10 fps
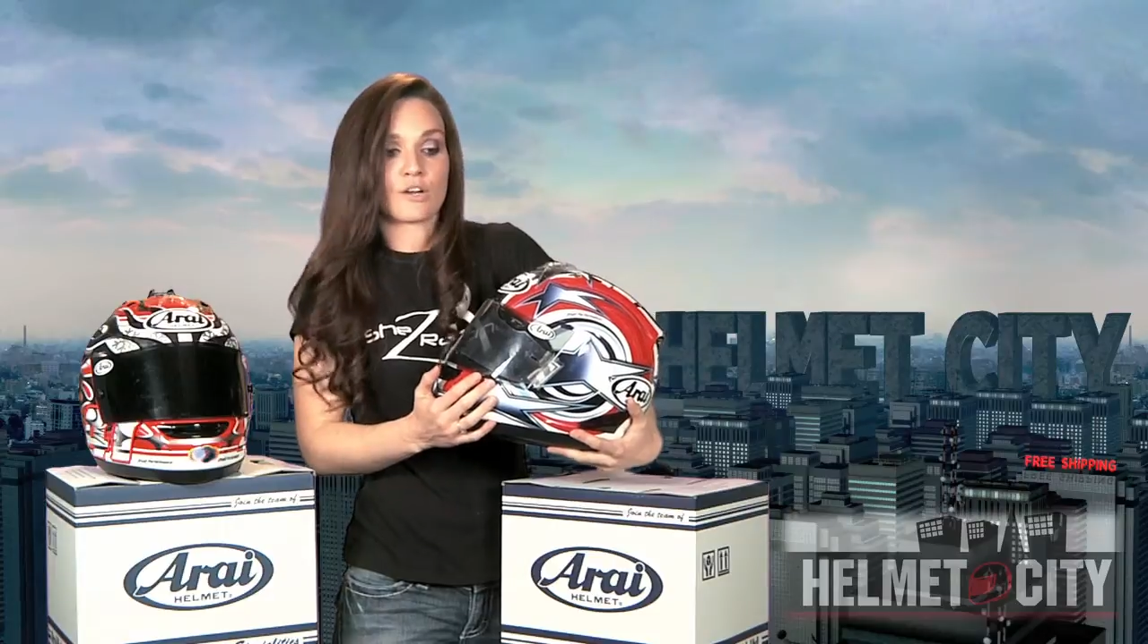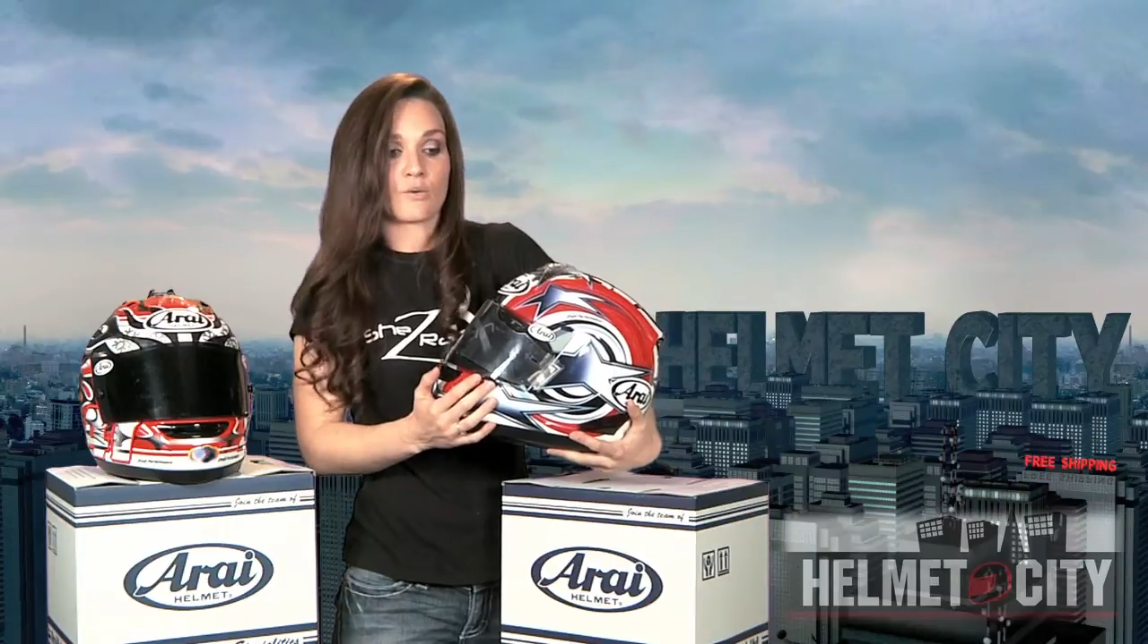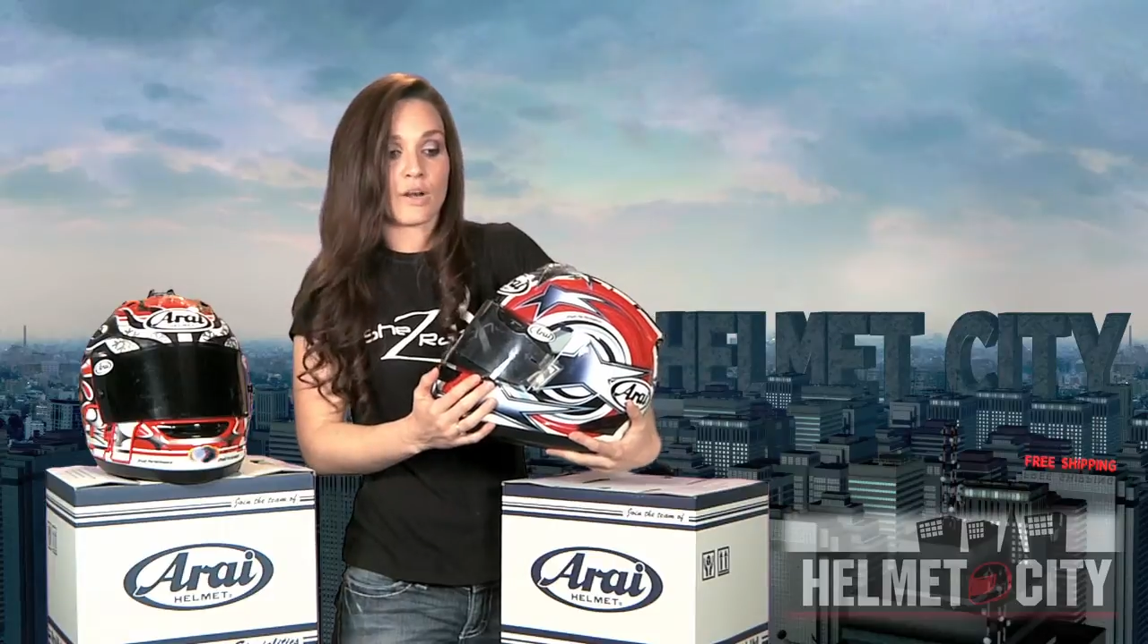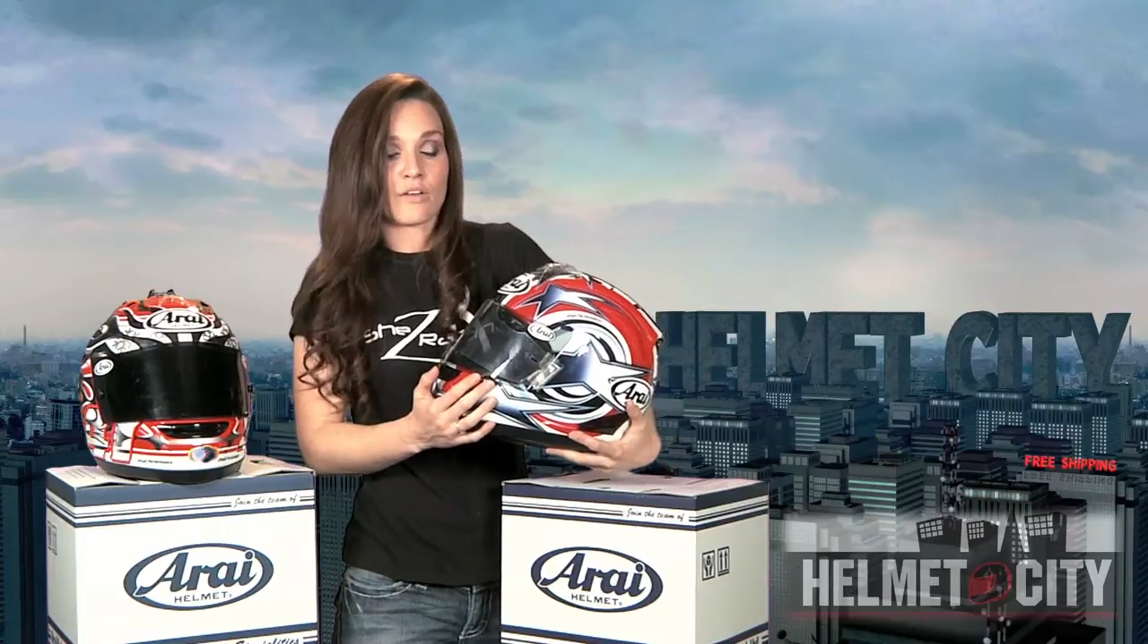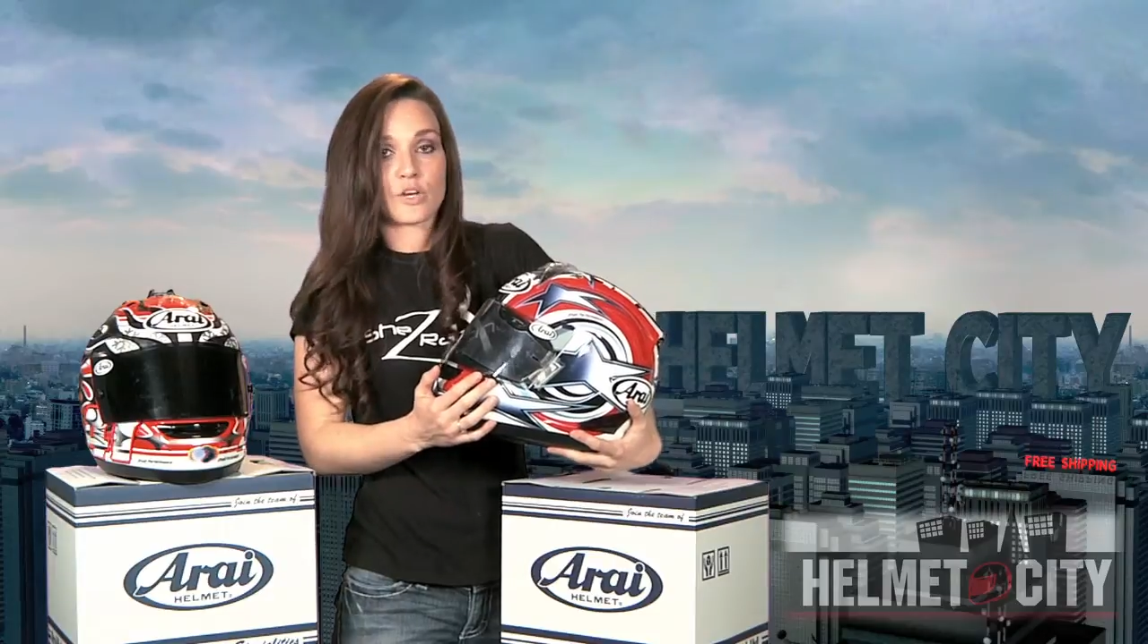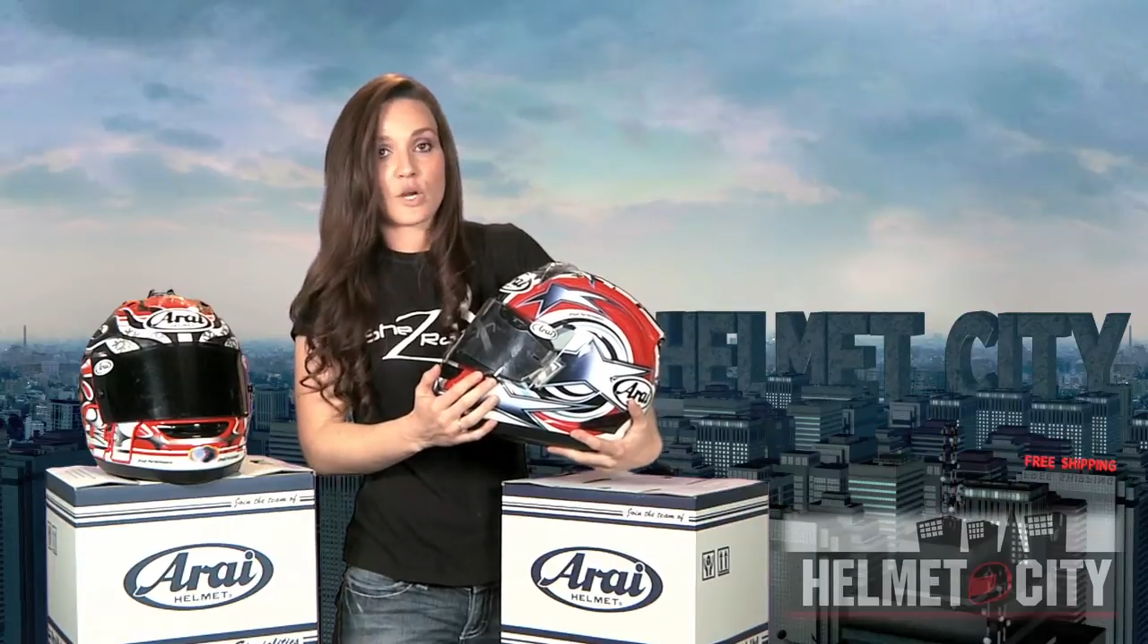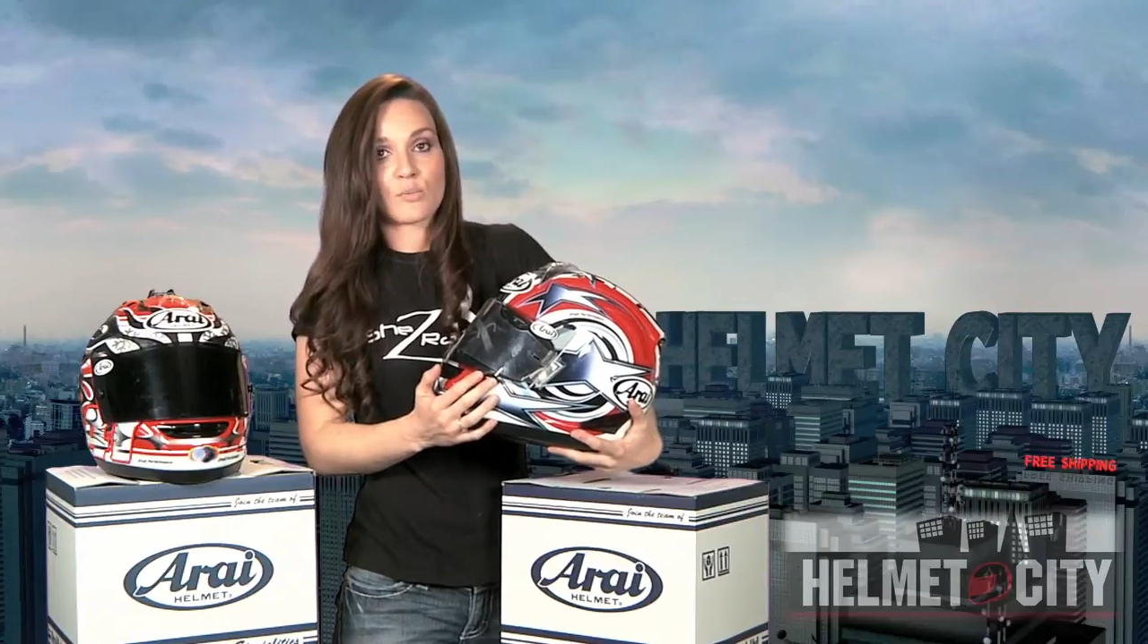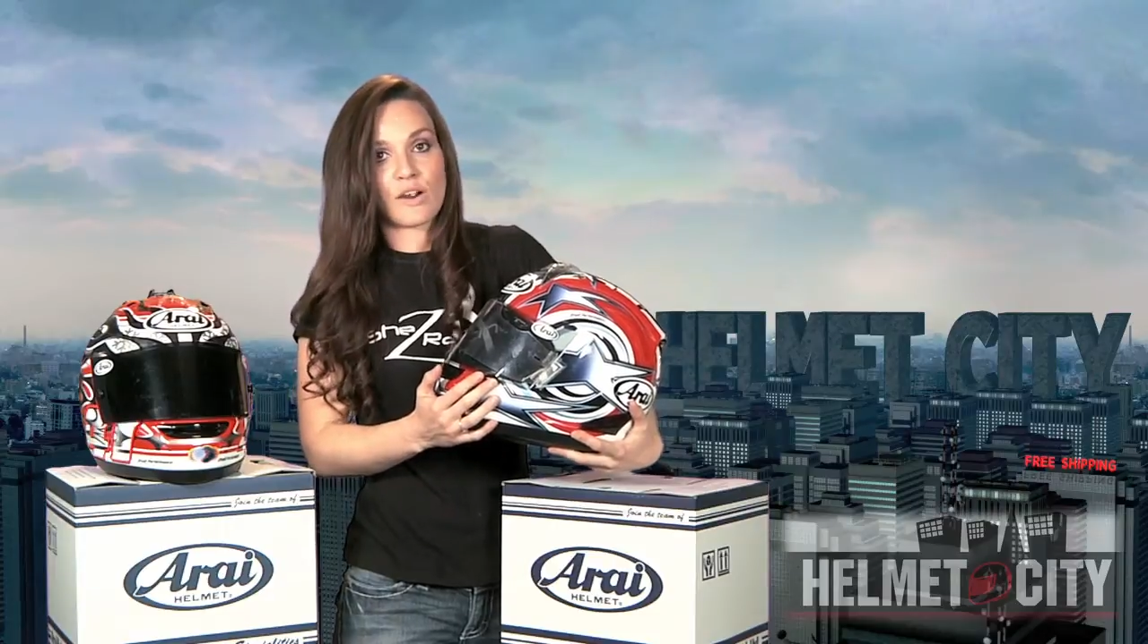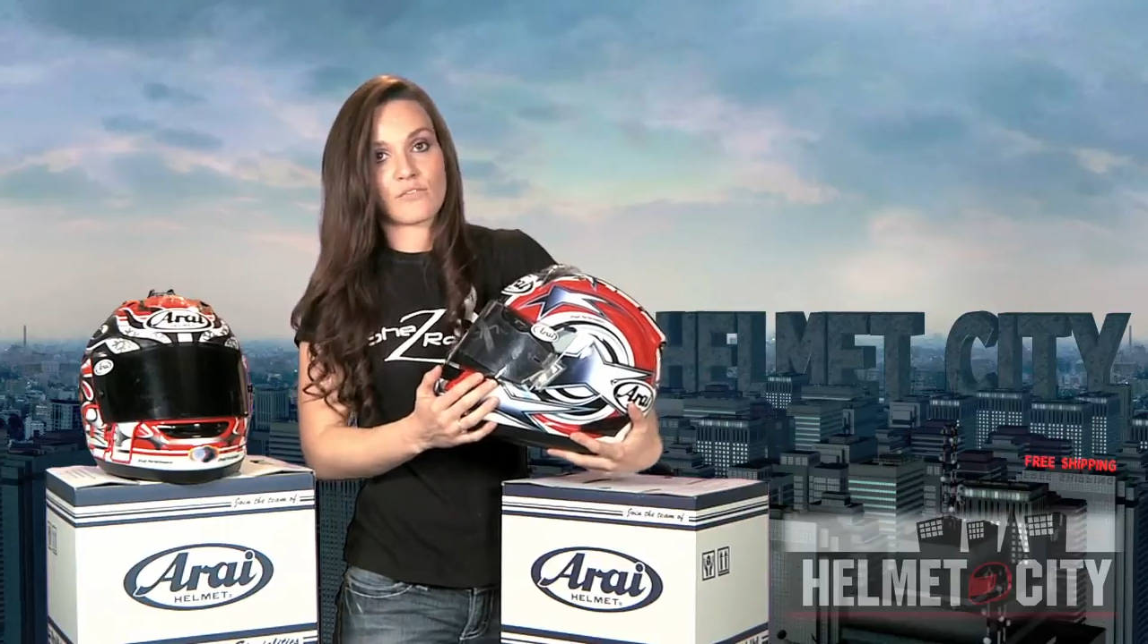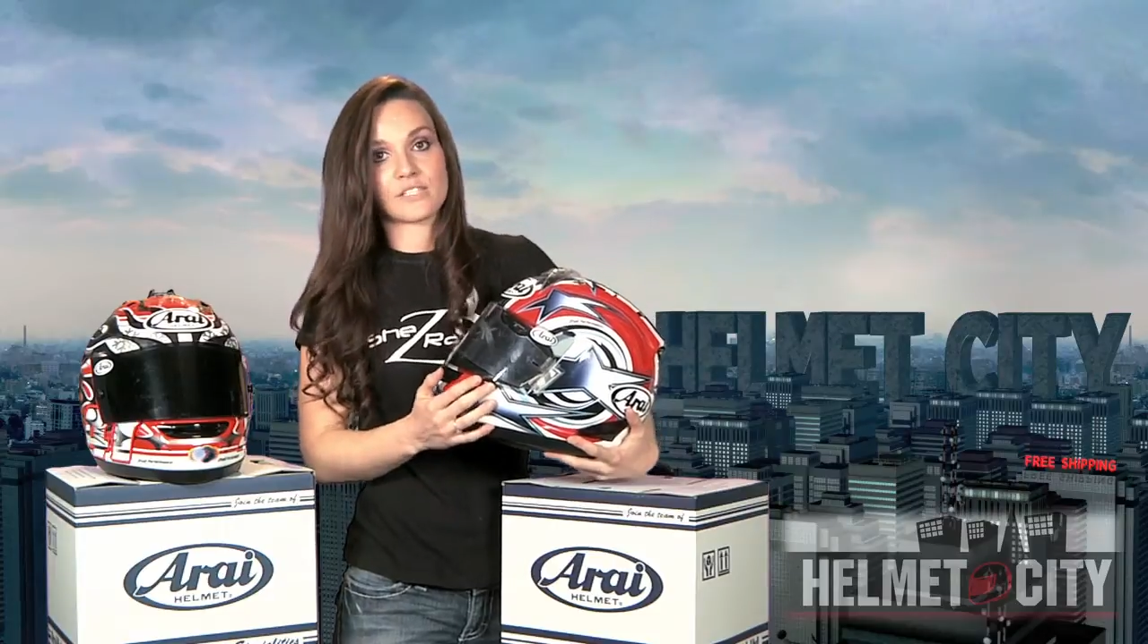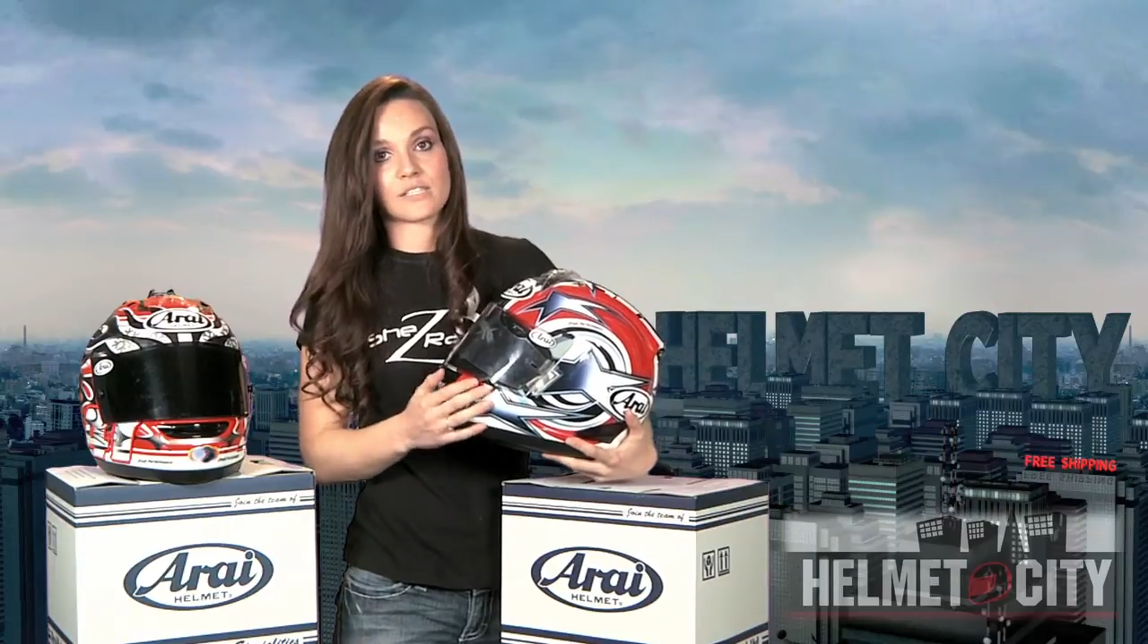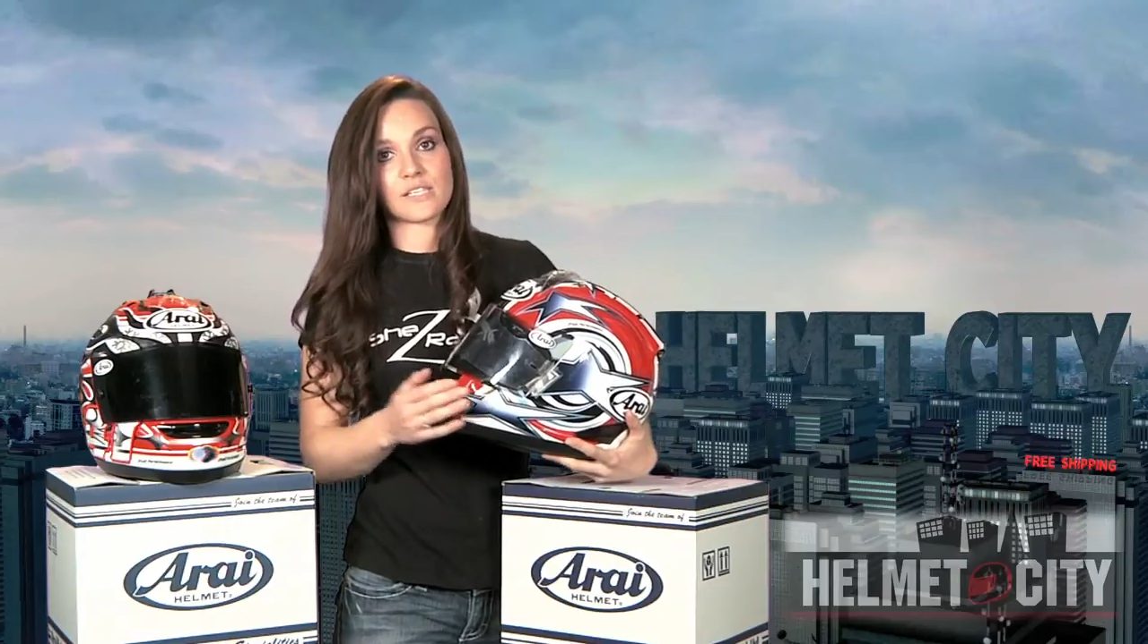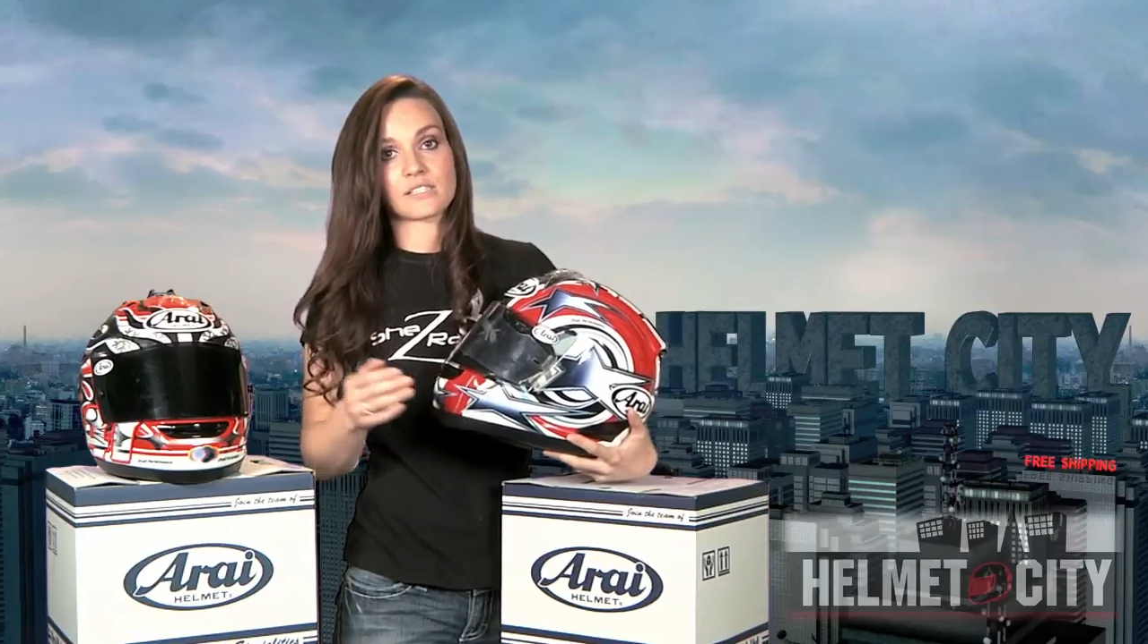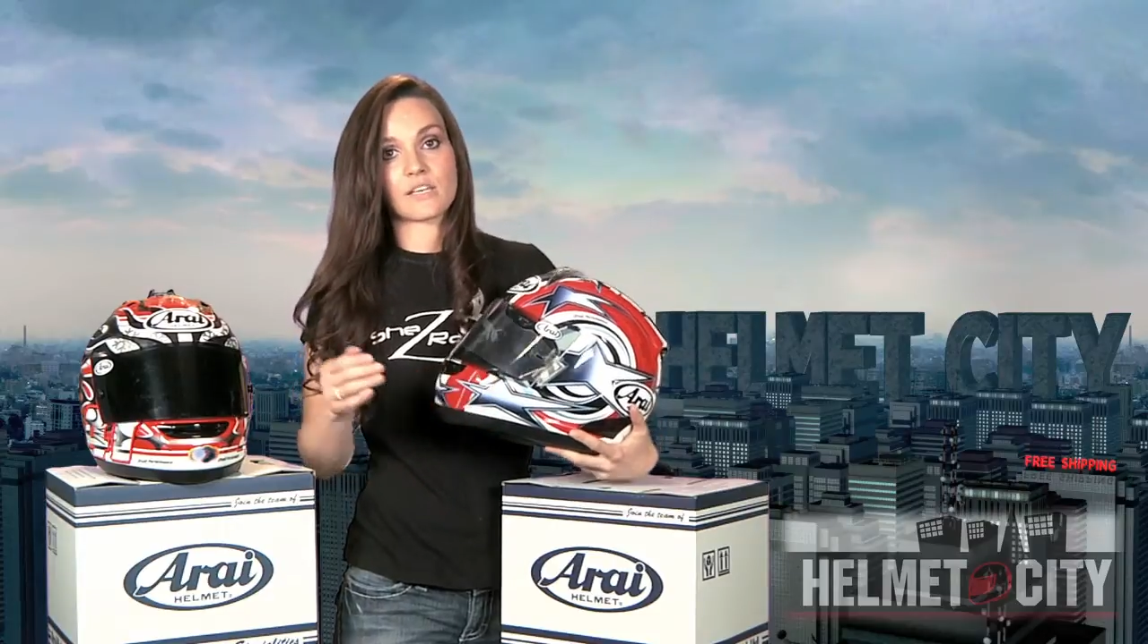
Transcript: whatever your preference is.